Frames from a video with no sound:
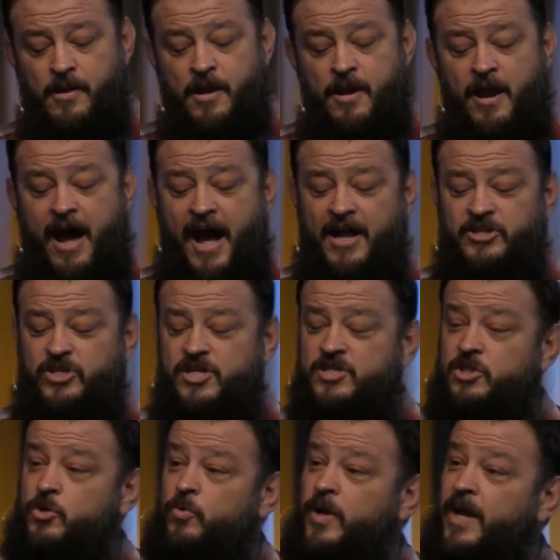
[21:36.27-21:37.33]
Not
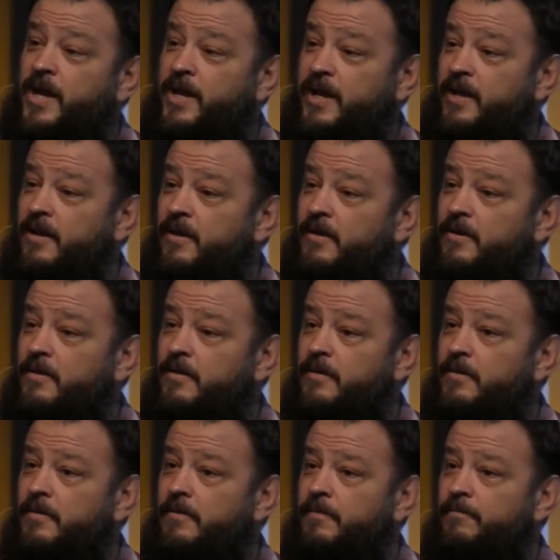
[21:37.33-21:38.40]
just greedy,
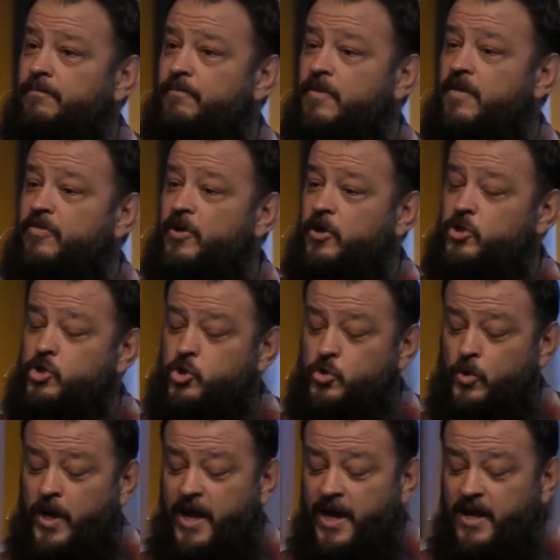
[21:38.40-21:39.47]
they're
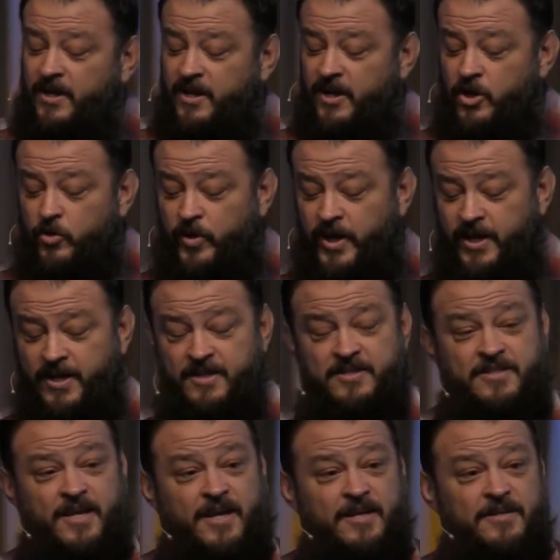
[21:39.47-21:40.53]
trained in greed, it
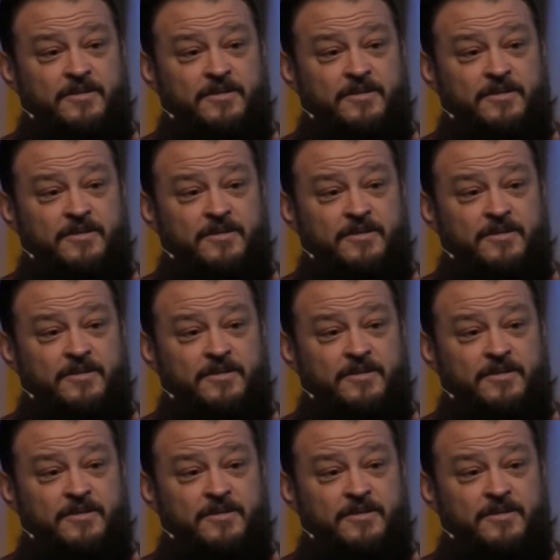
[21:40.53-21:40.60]
says.